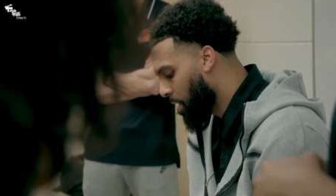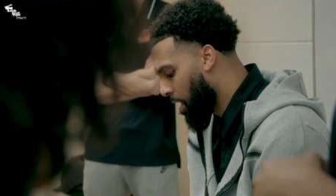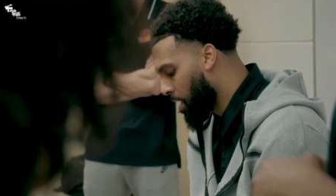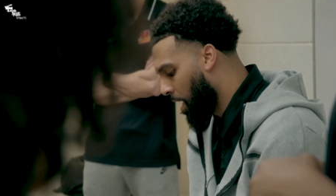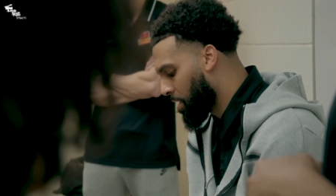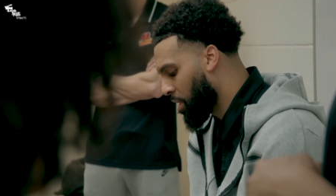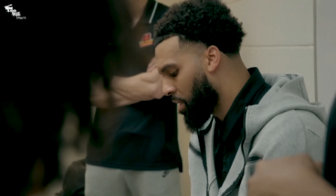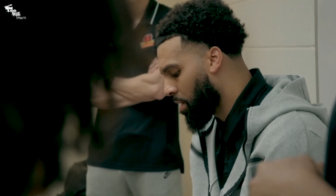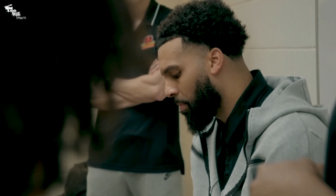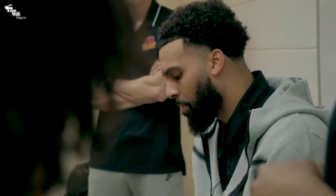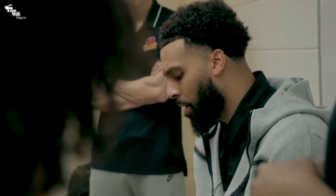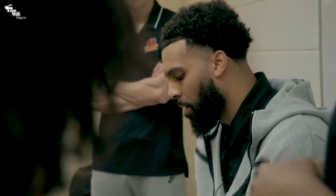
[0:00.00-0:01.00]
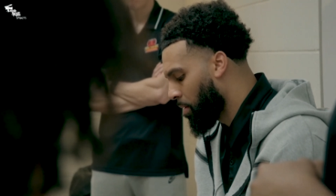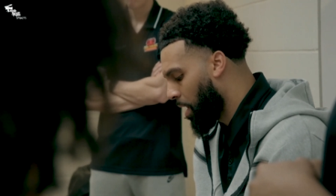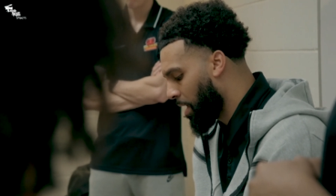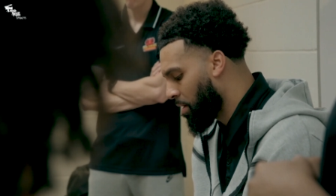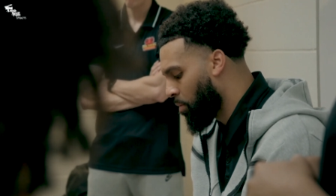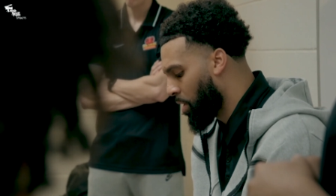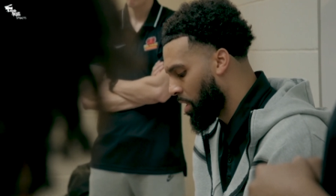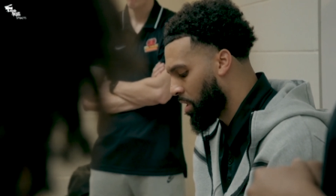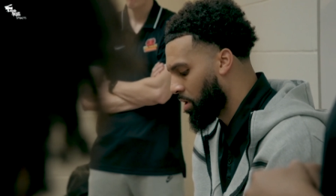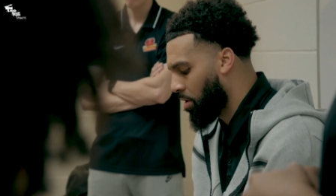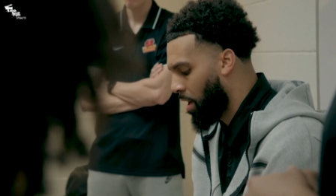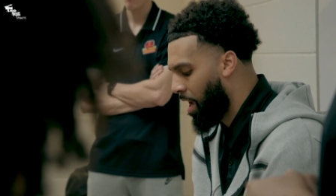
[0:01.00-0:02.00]
and not just a pro, like you want to
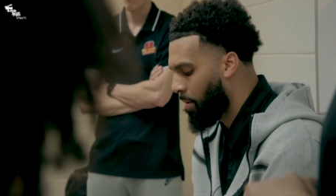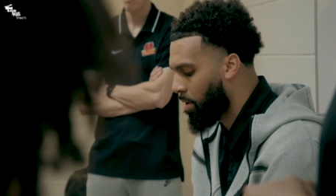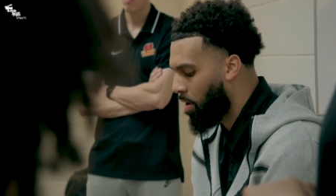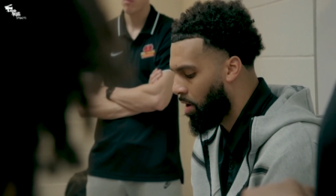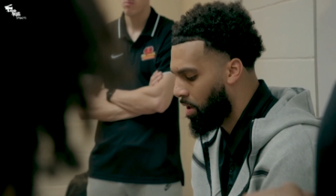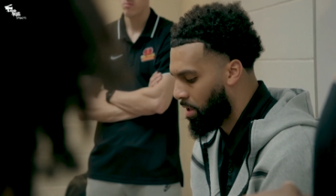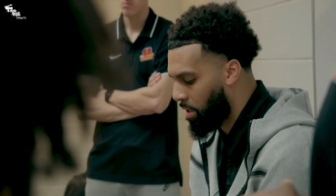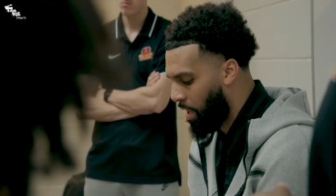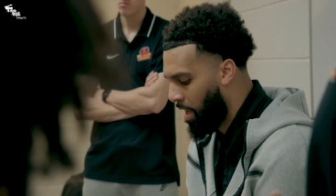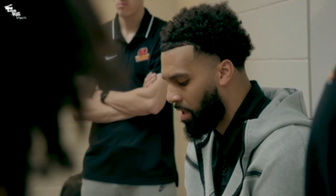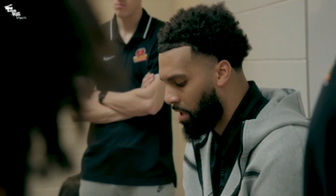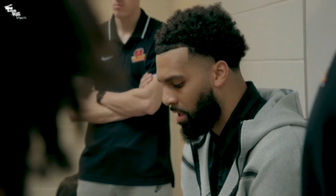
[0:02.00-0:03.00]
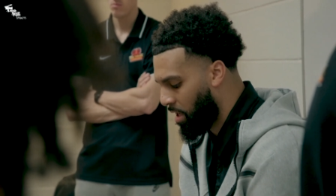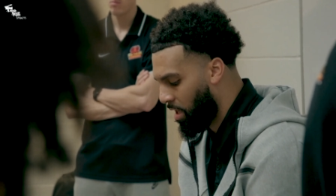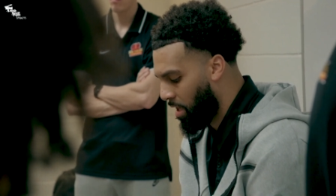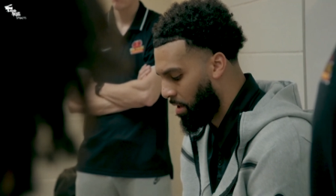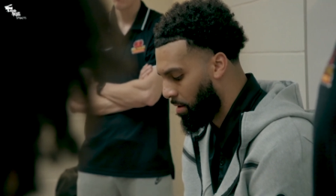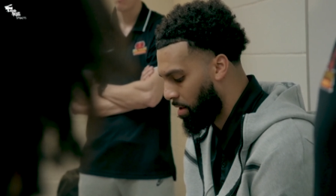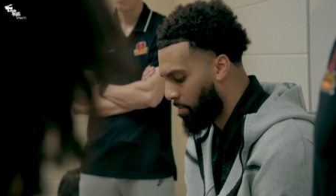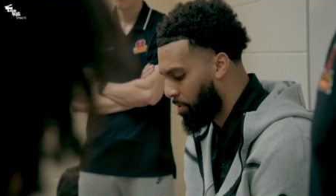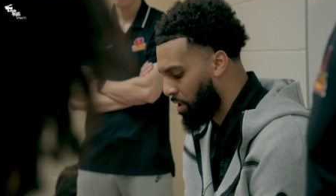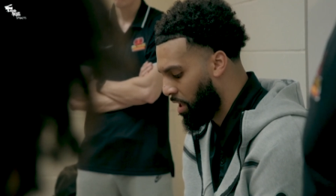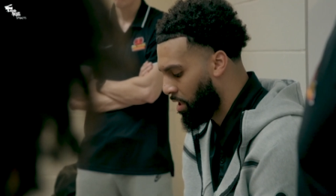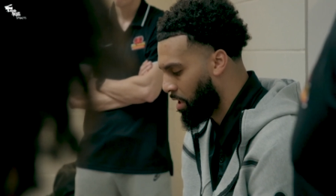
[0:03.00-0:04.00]
get your name called and stay in the league and
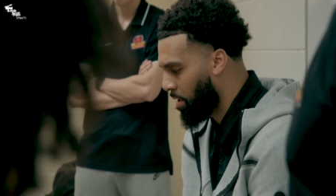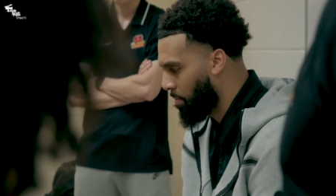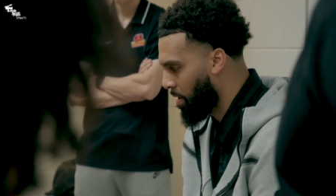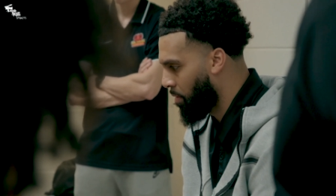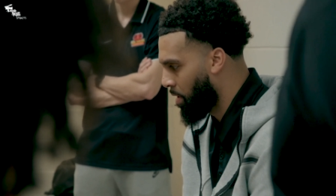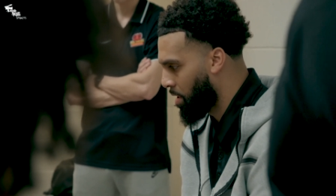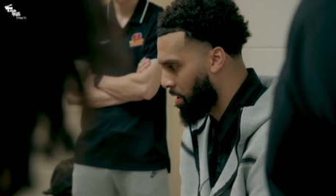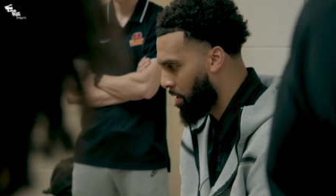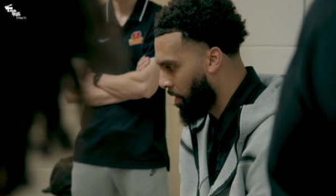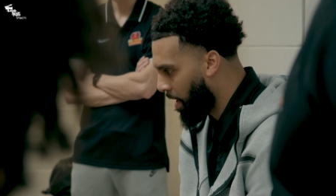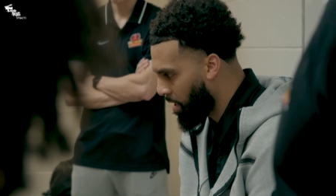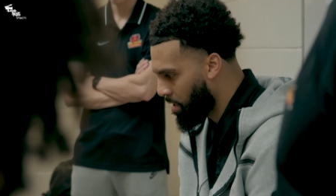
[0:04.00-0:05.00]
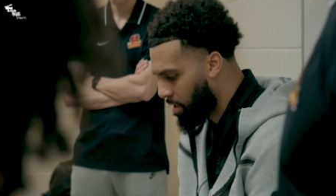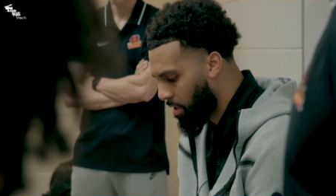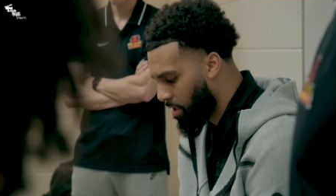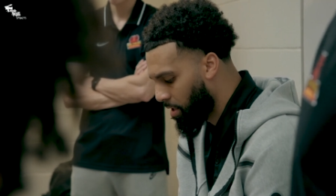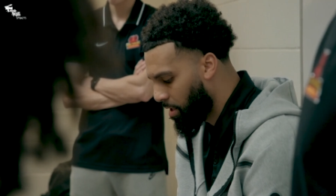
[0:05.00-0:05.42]
potentially be one of the greats,